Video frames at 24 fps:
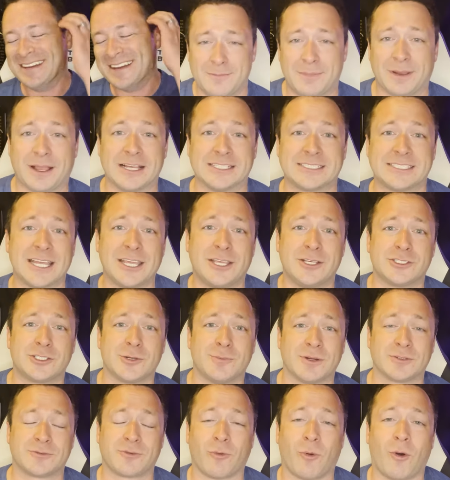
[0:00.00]
But guys, thank you so
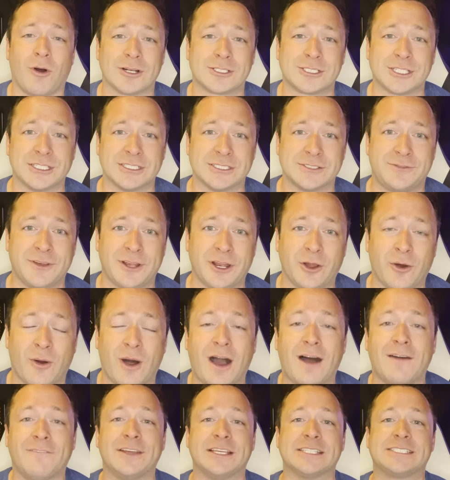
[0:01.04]
much for watching this video.
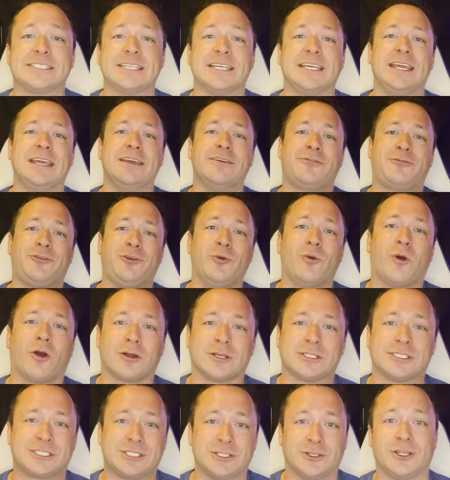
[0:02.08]
Obviously, if you are
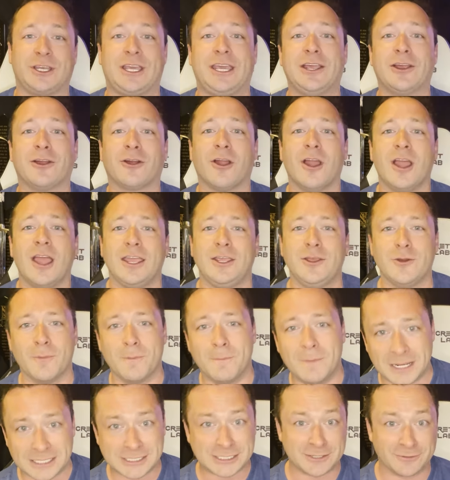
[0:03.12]
still here, you
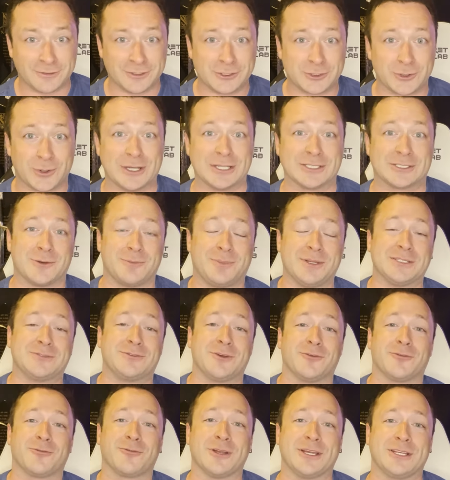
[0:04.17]
must have enjoyed it. So please
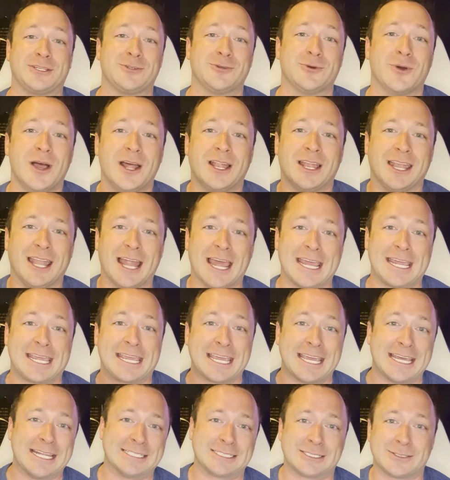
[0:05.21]
feel free to
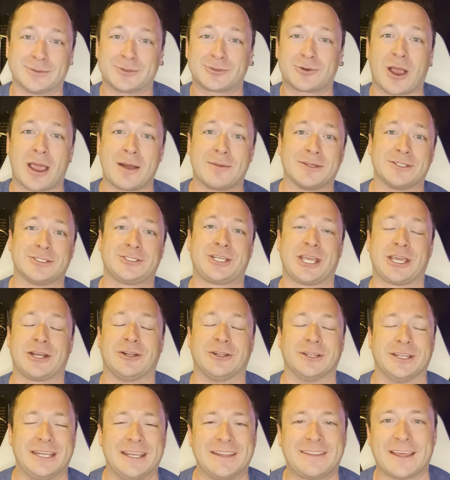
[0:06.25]
like and subscribe to the channel
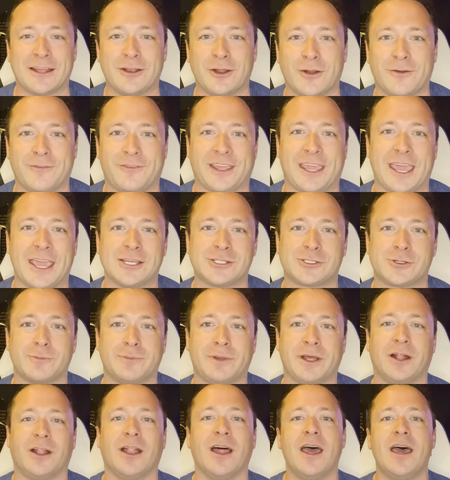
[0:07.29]
and hit that notification
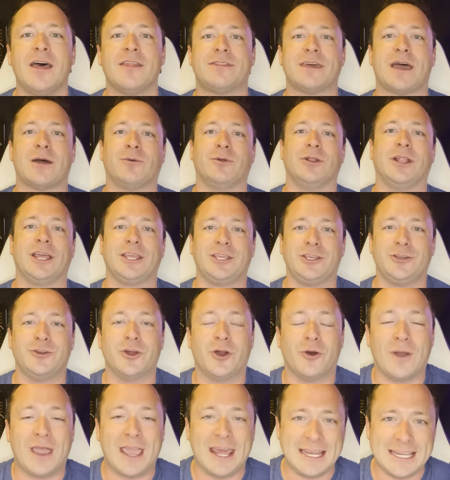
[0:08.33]
bell. That will let you
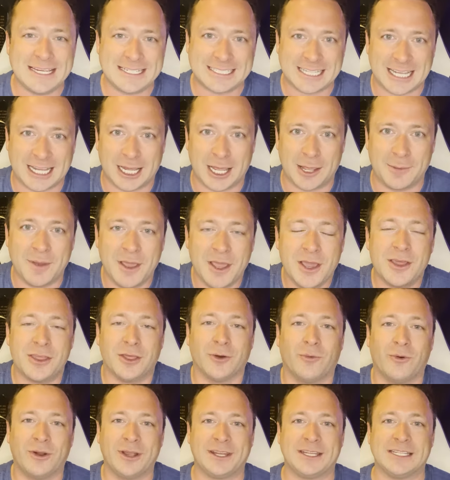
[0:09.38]
know anytime that
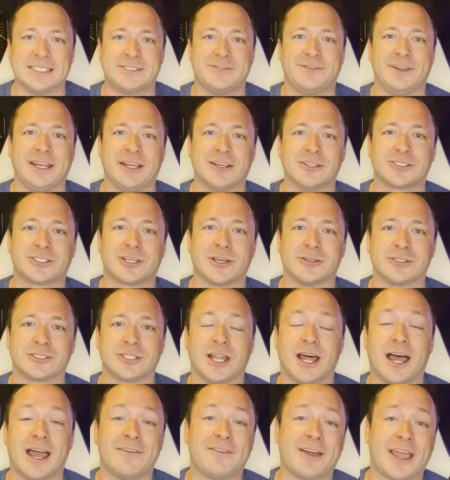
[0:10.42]
one of these videos goes
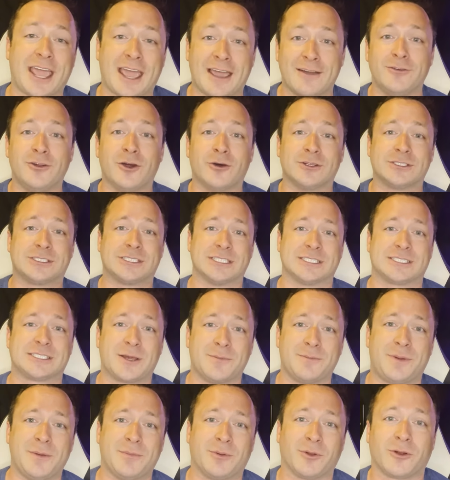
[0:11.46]
live. I have noticed that
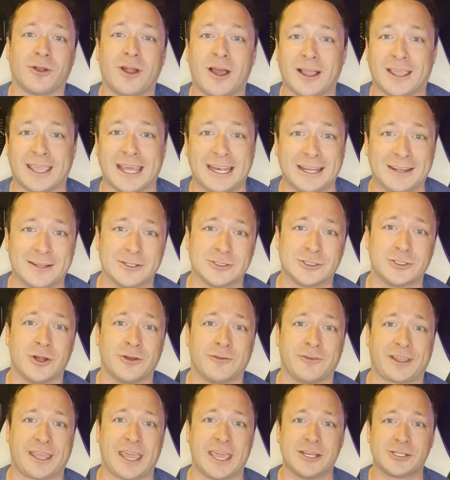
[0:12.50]
some people are not getting those
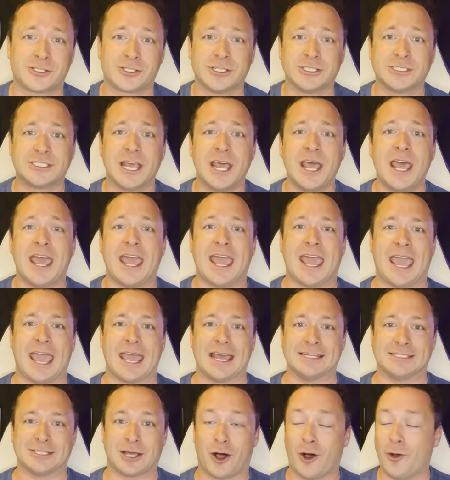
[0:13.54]
notifications,
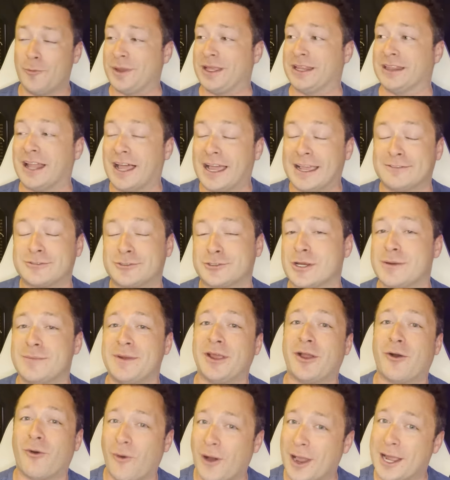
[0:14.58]
and I'll be live
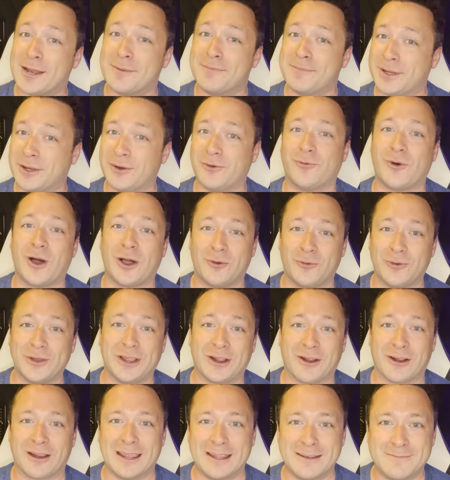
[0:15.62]
streaming quite a bit while we
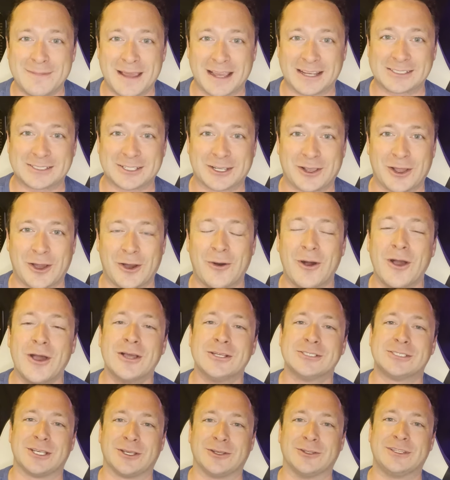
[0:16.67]
are in Mexico.
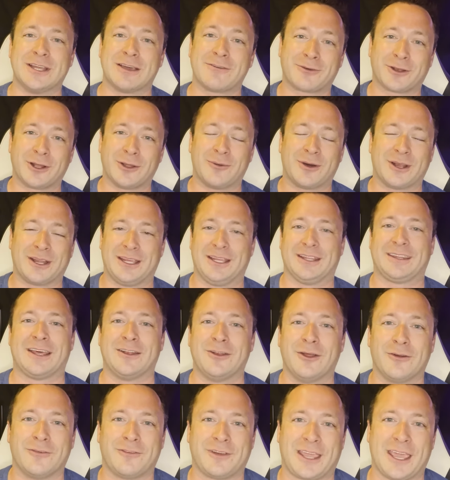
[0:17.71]
So you'll definitely want to hit that
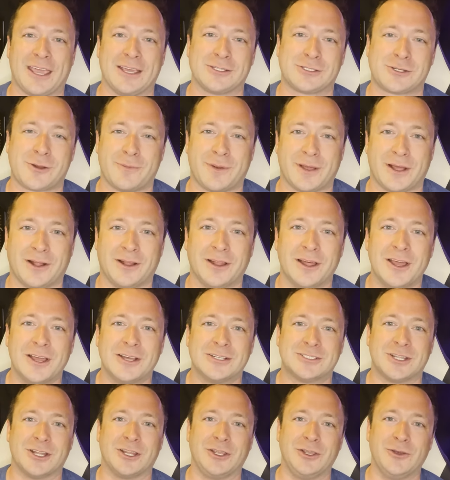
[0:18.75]
notification bell
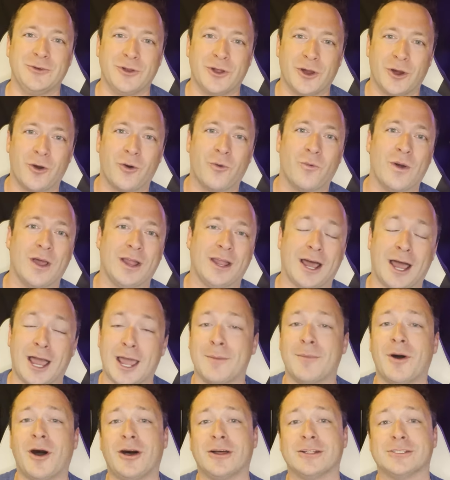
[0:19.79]
so that you know when
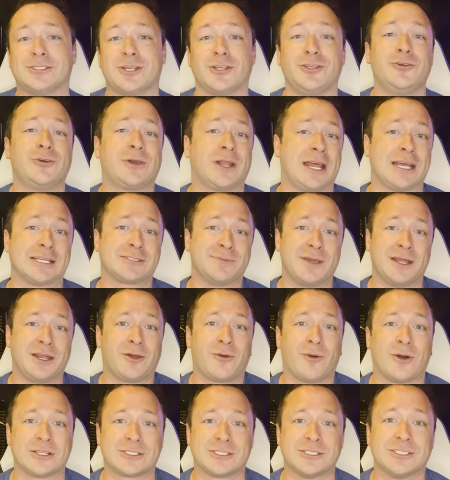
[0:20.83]
I'm on, so you can ask me any
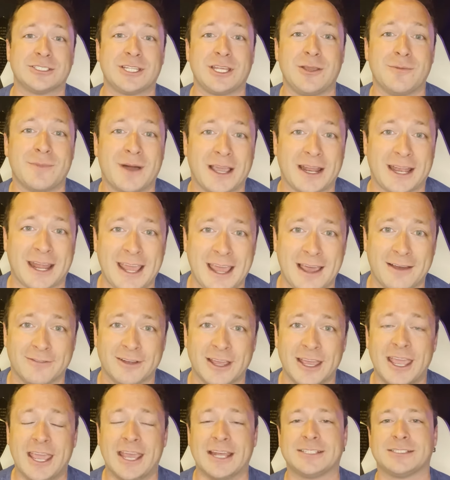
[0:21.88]
questions that you might have.
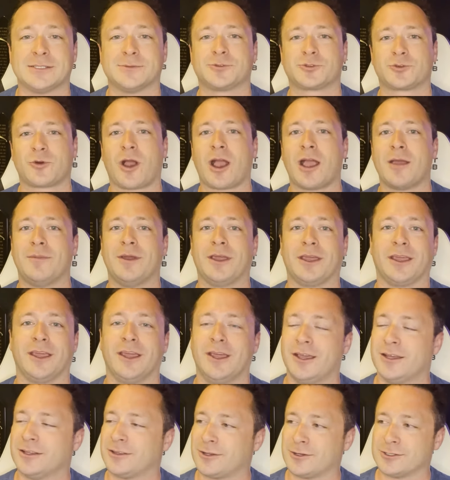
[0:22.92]
And subscribing,
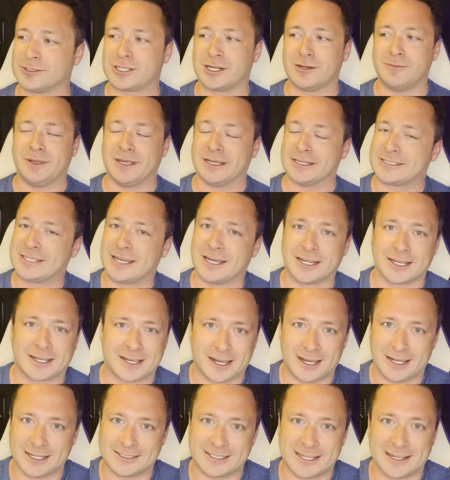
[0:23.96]
there's going to be a ton of
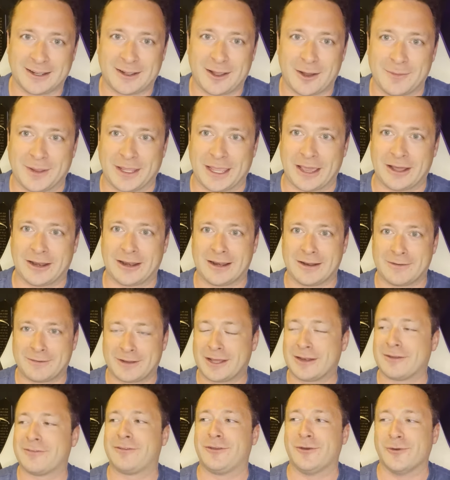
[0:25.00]
content coming out, and I've
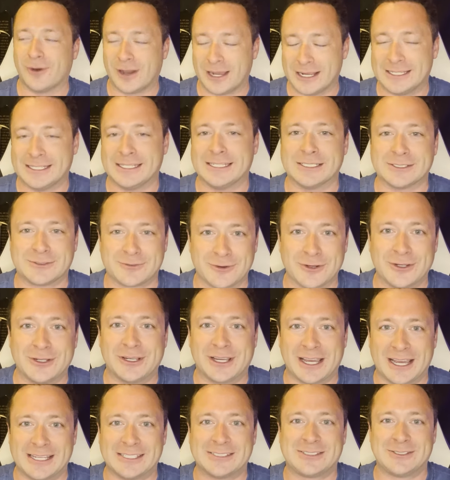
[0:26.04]
got a few ideas for you
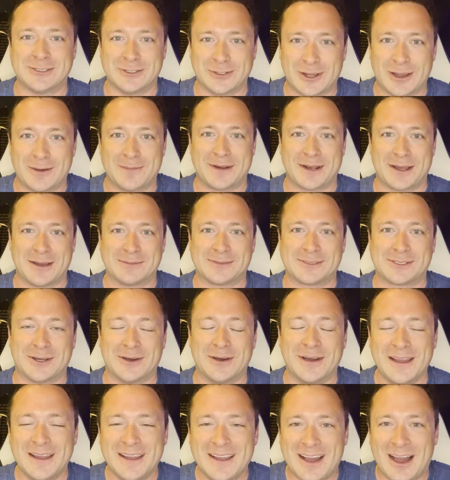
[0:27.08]
guys too coming up.
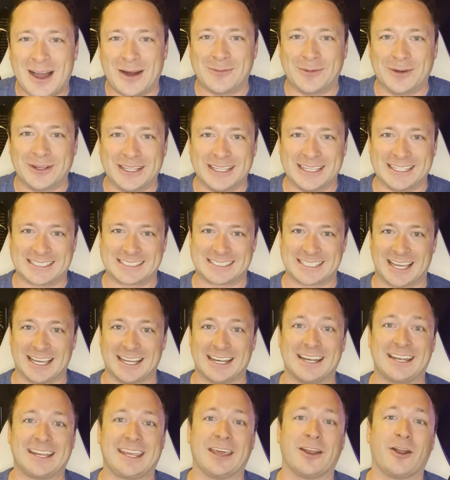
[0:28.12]
So I'm really
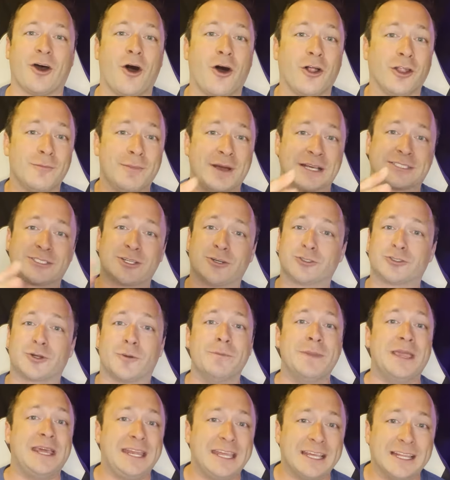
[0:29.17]
excited. Again, all of my social
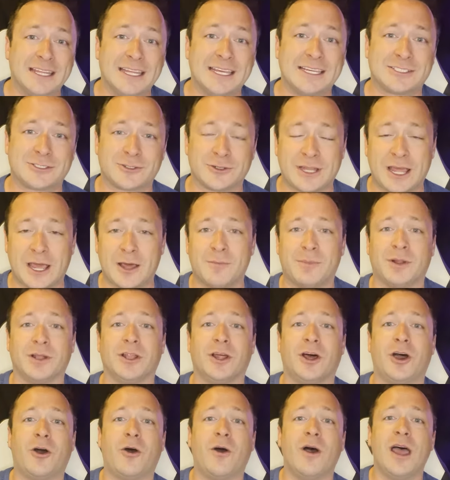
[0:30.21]
media links are down
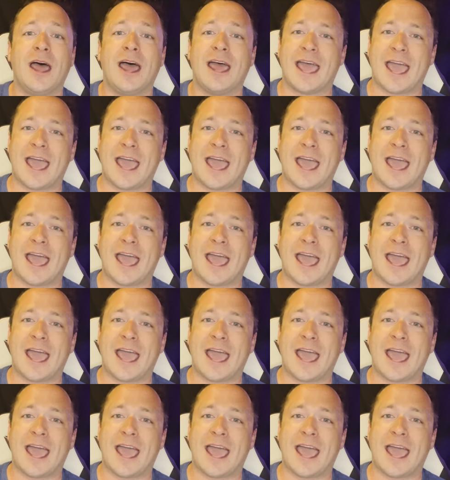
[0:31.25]
below.